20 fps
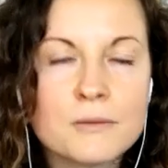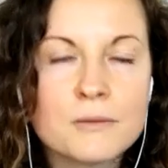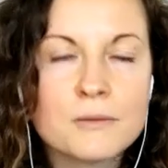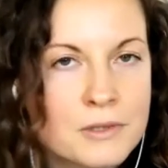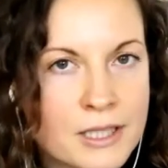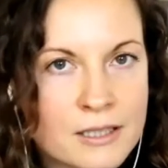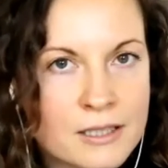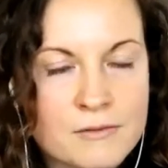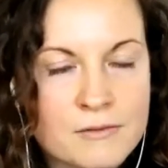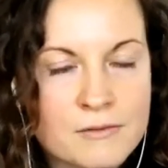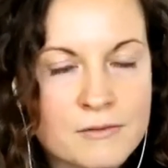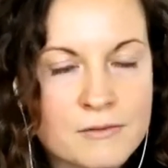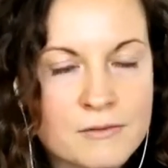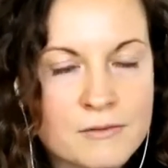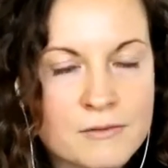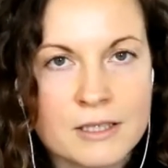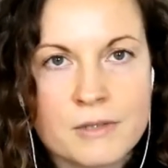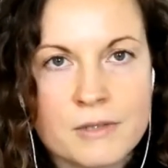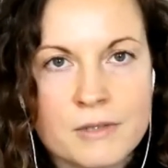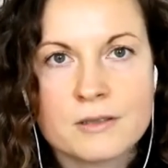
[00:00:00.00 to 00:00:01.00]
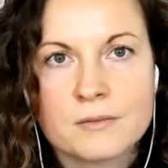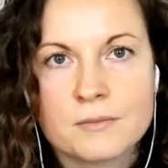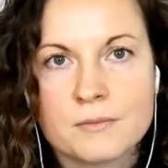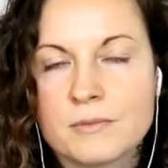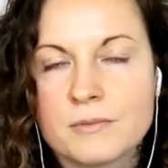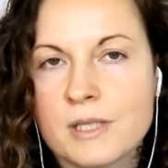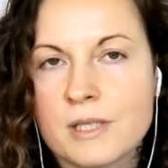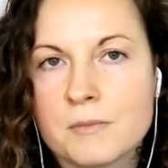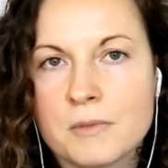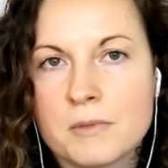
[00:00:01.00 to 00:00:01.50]
we're moving in the right
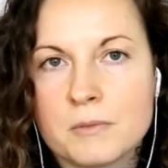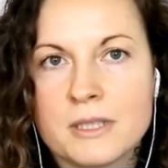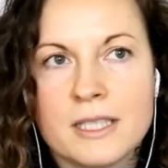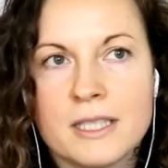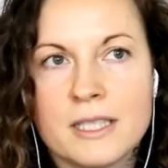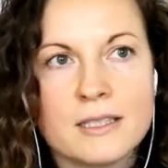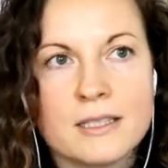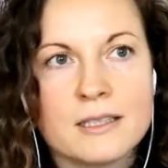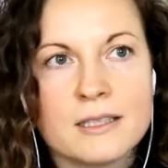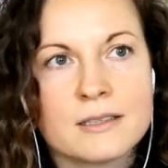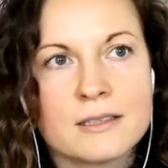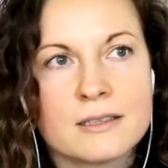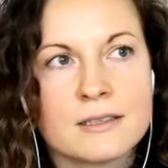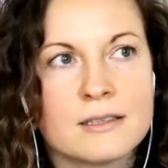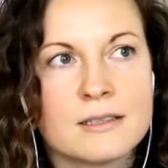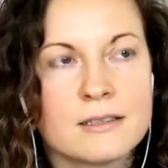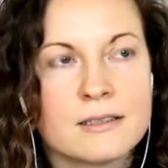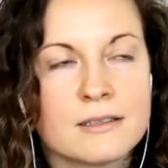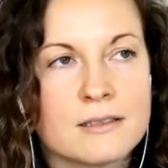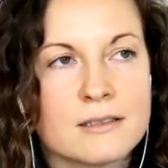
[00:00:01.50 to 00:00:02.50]
direction, probably